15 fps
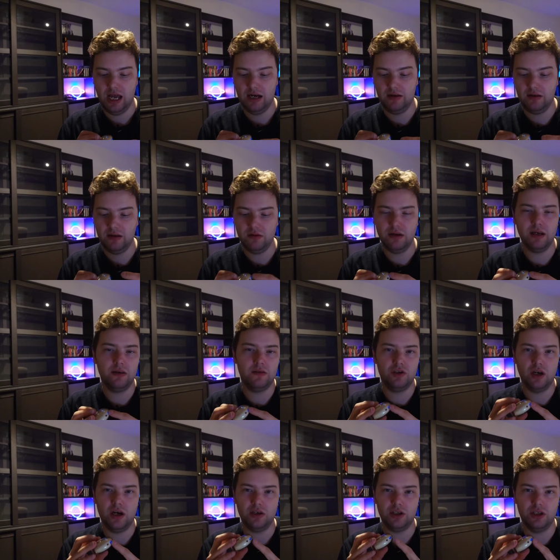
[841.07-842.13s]
And I think you can
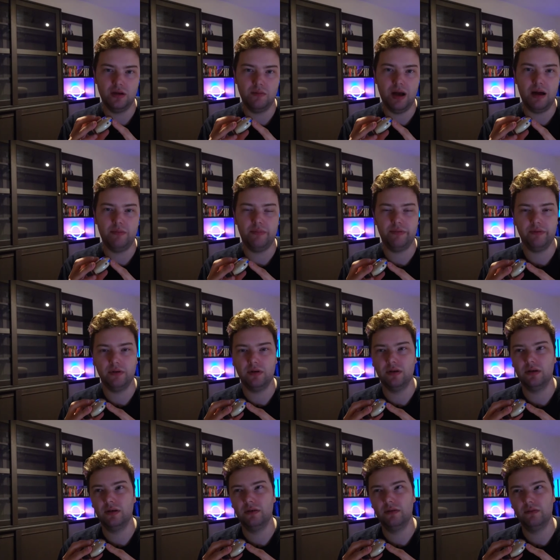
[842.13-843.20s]
charge them up
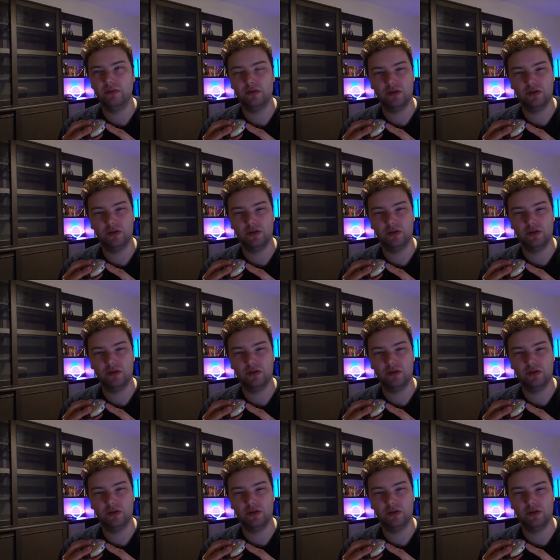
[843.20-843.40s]
uh,